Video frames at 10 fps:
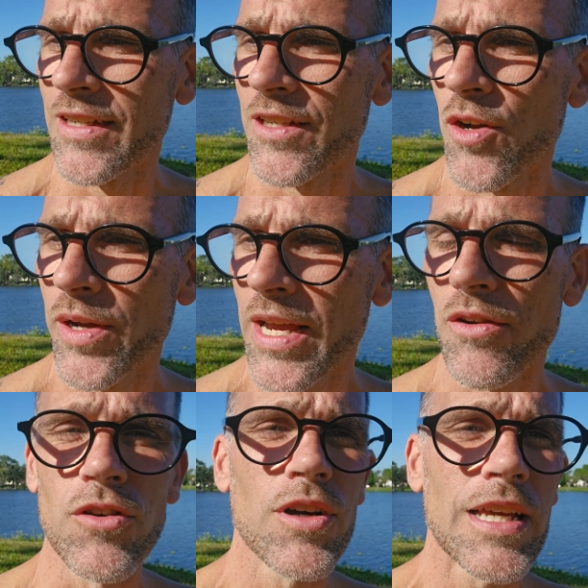going out
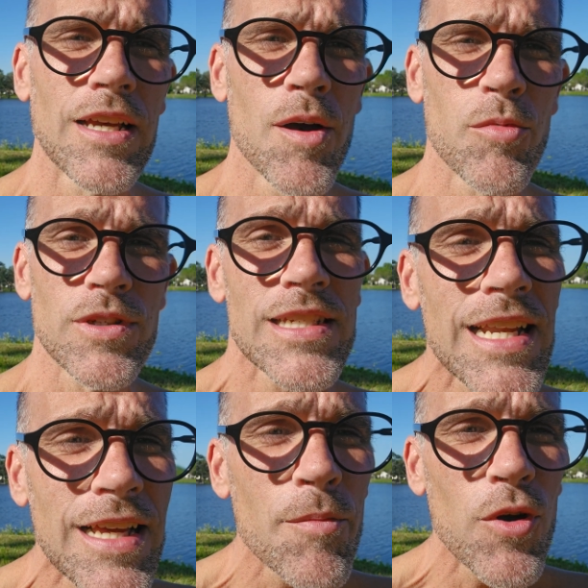and hooking up or
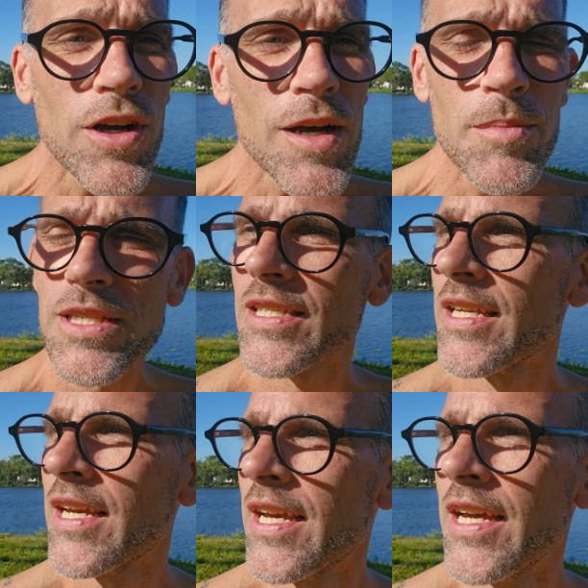setting up hookups.
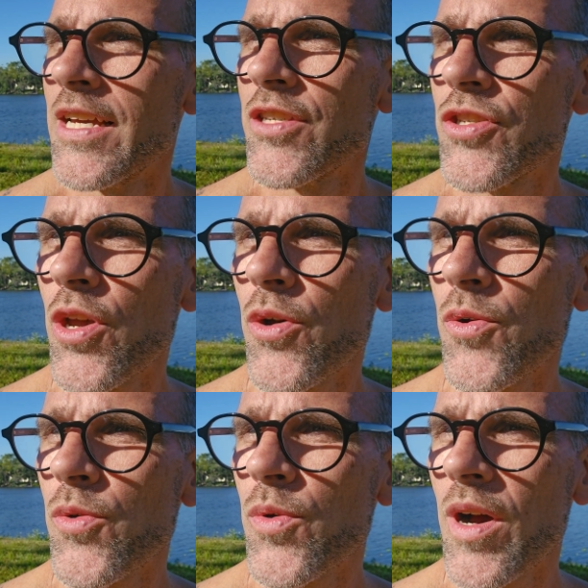
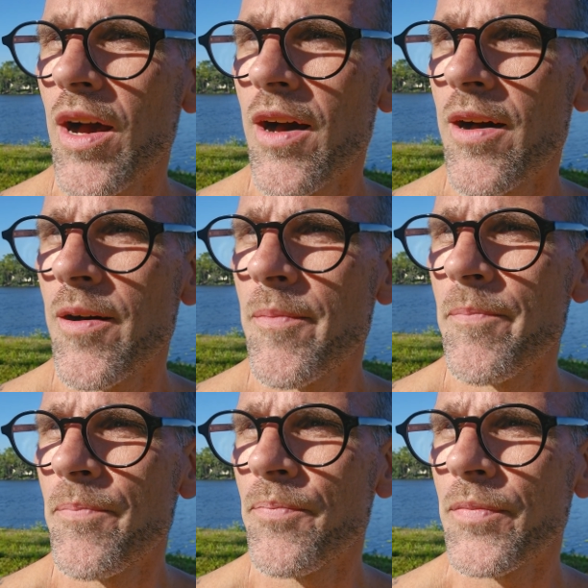So
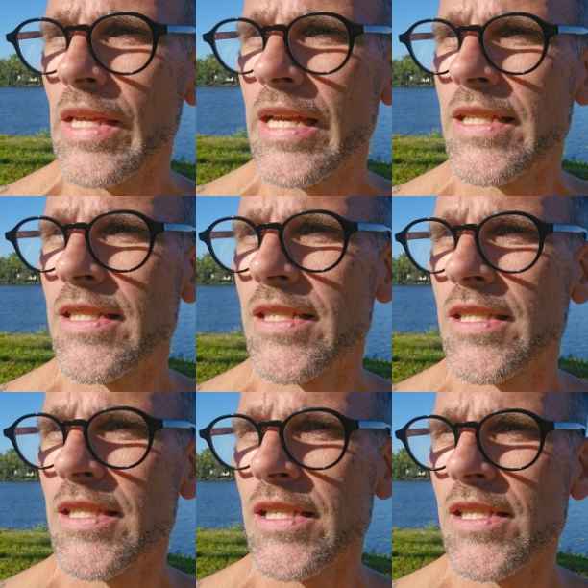
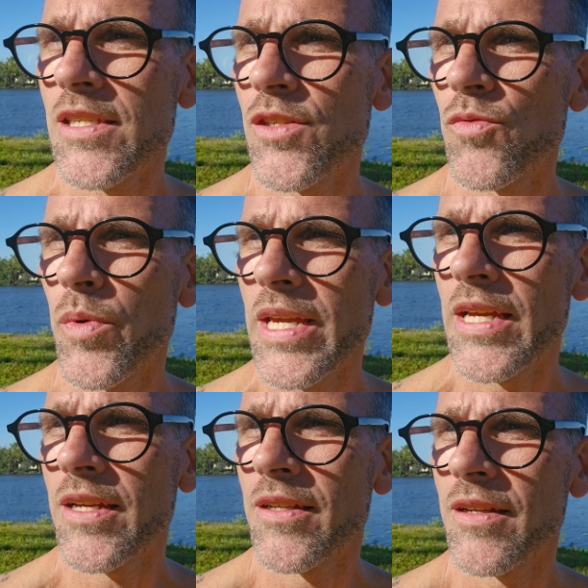this is
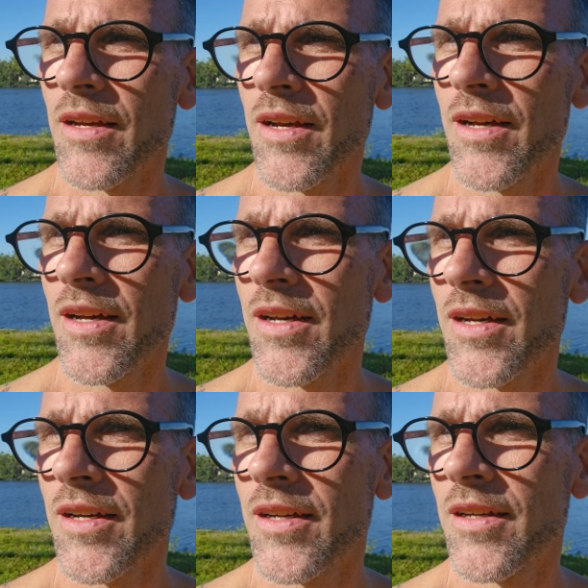week,
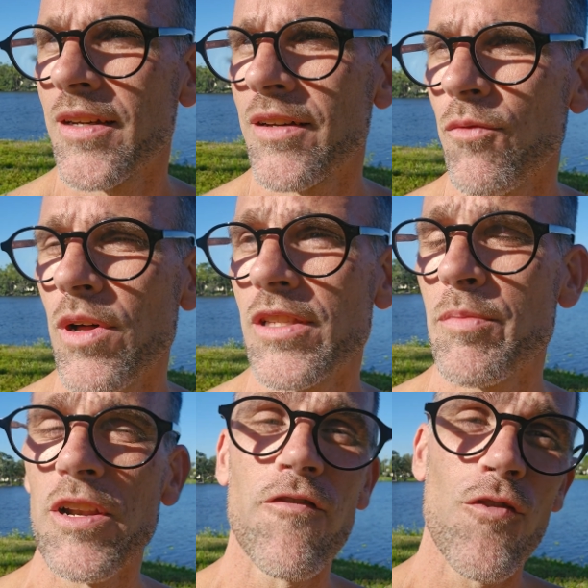it's
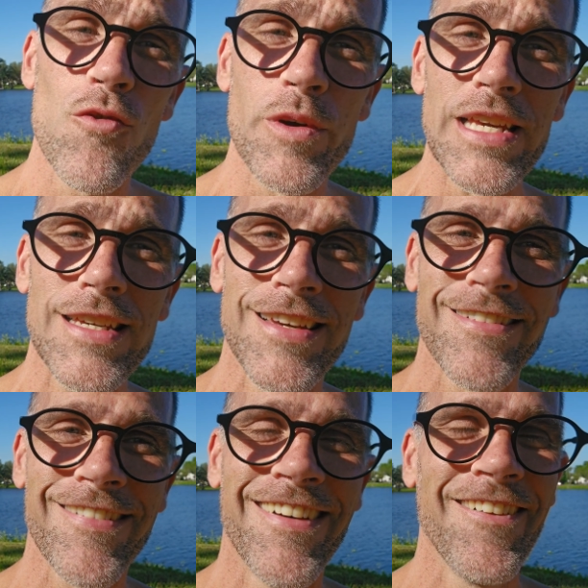been a full week.
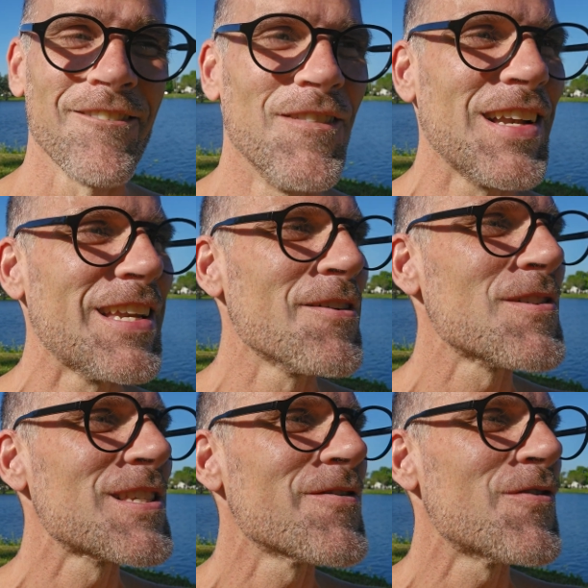Monday
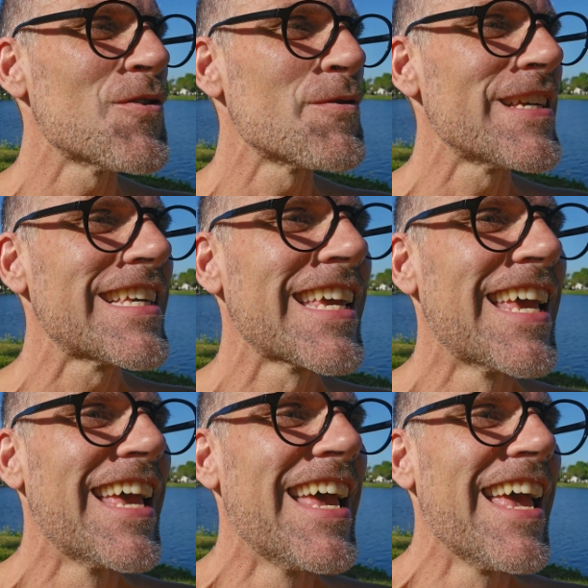was a full week,
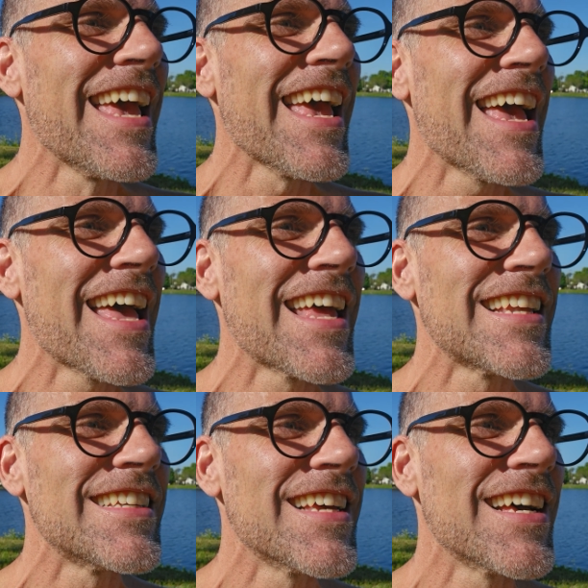
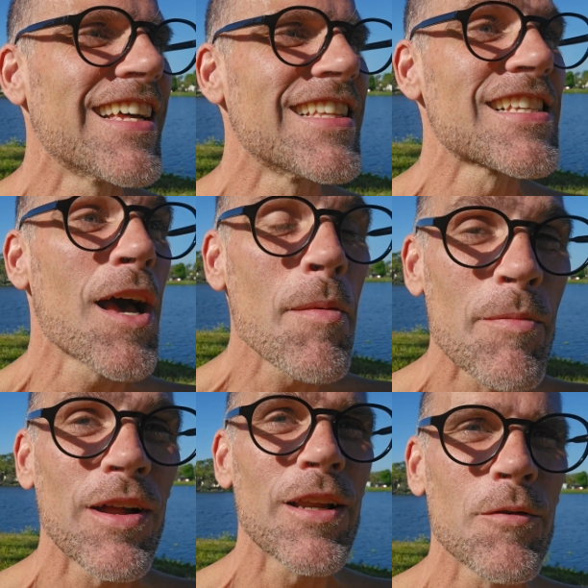and this coming
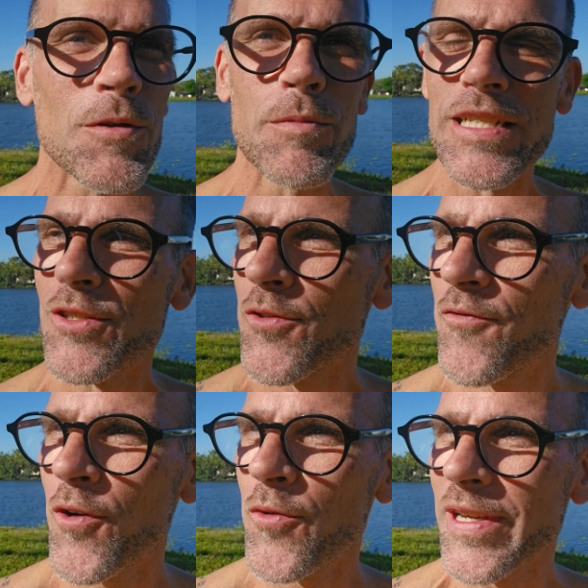Monday will be 2
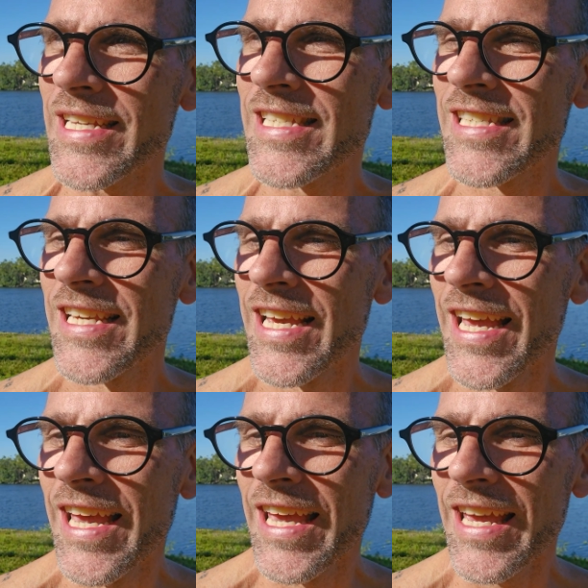full weeks.
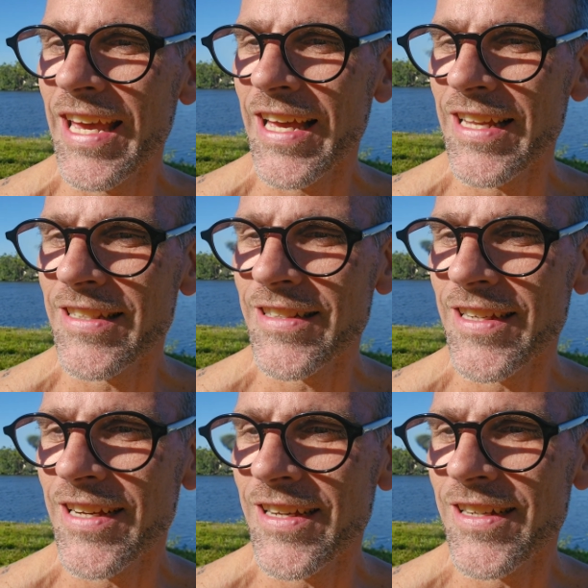And
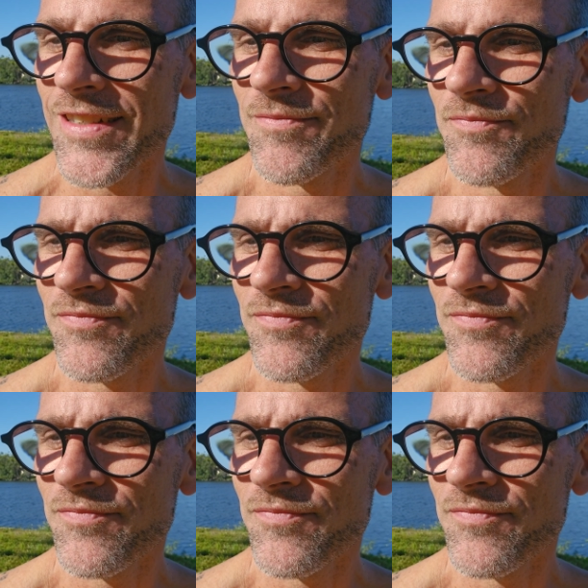I'm